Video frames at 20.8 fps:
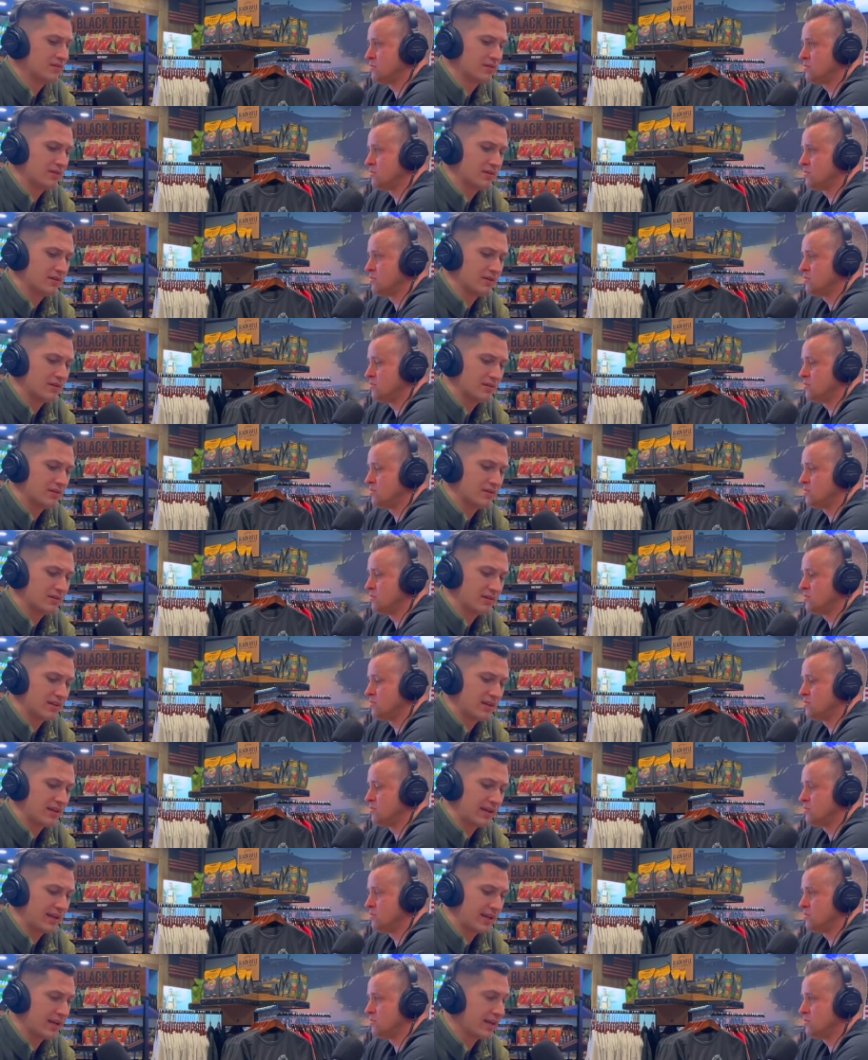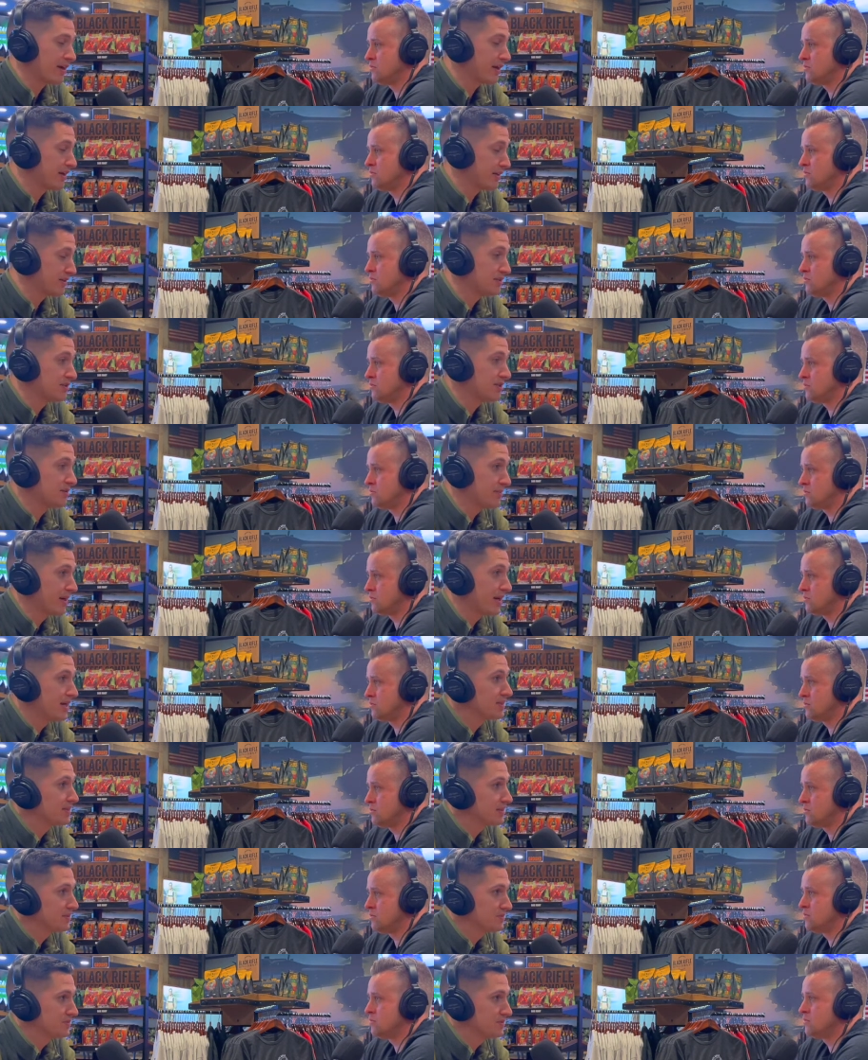Speaker 1: Uh, like eggs in the
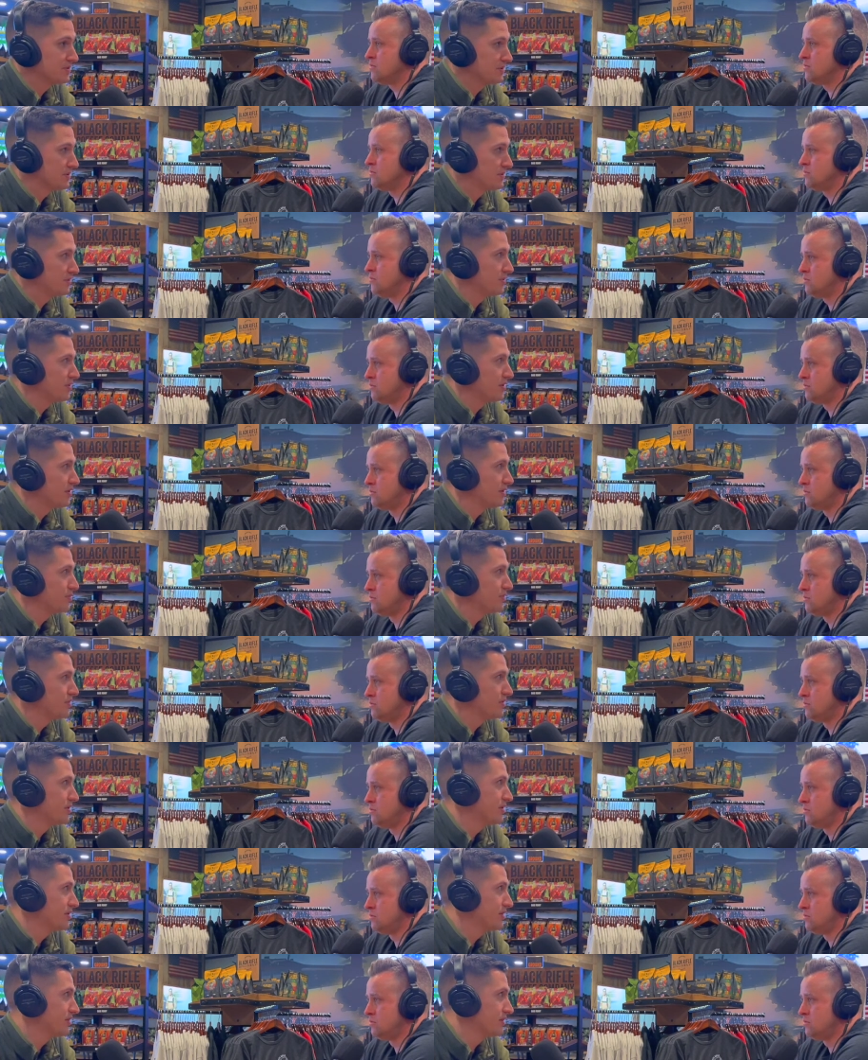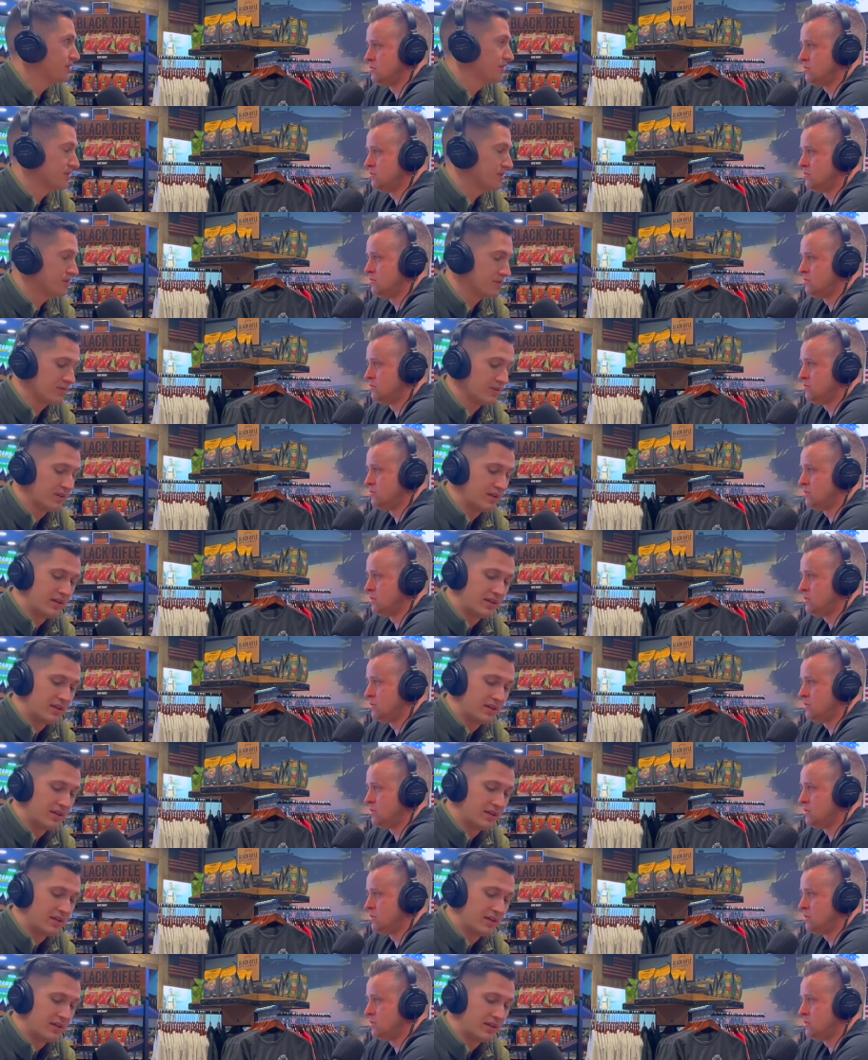basket was a good way to put it, you know.